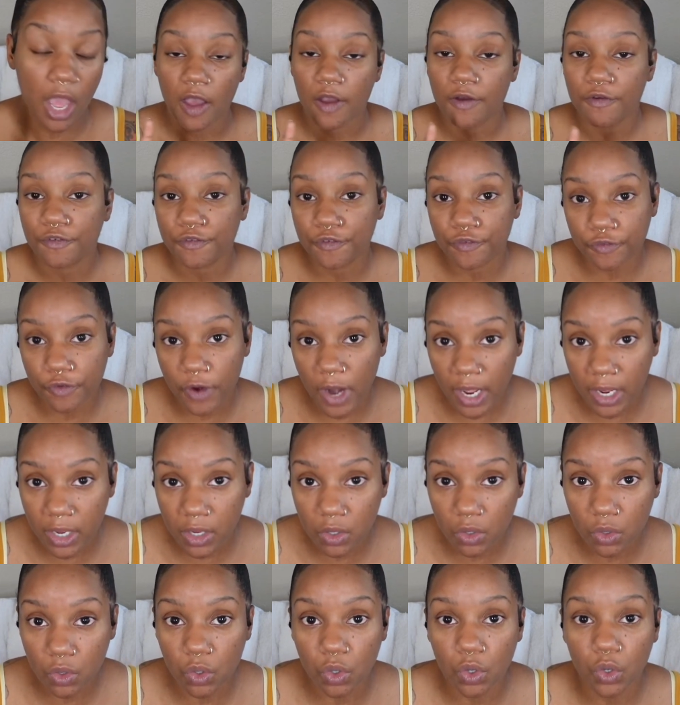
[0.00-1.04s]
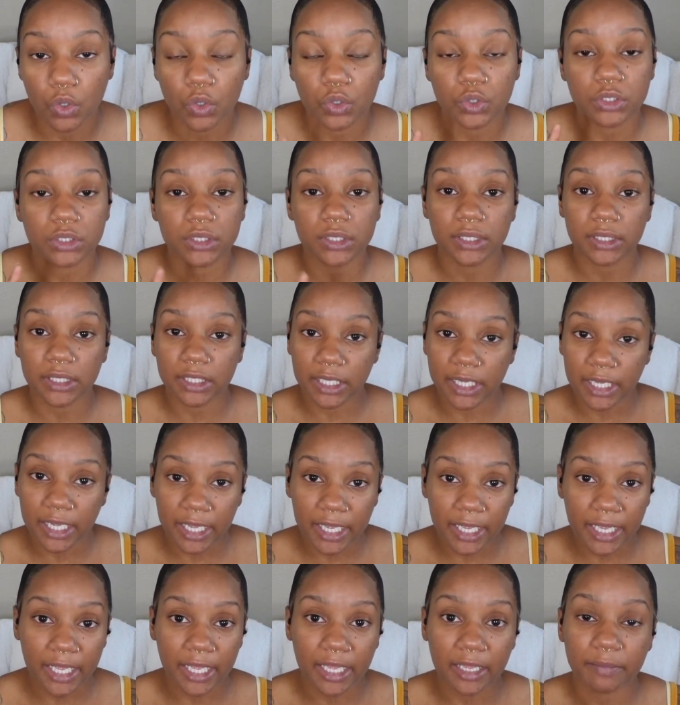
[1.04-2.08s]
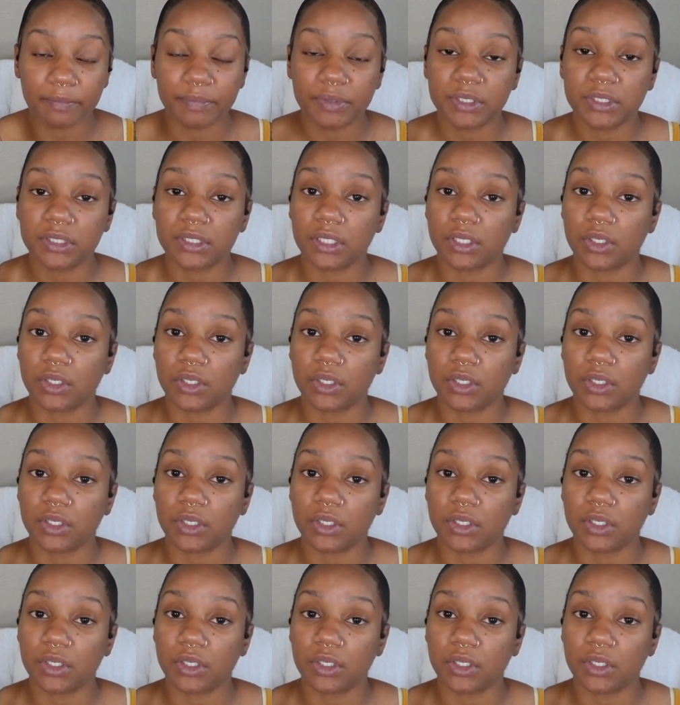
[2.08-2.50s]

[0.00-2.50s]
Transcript: freckles, lips.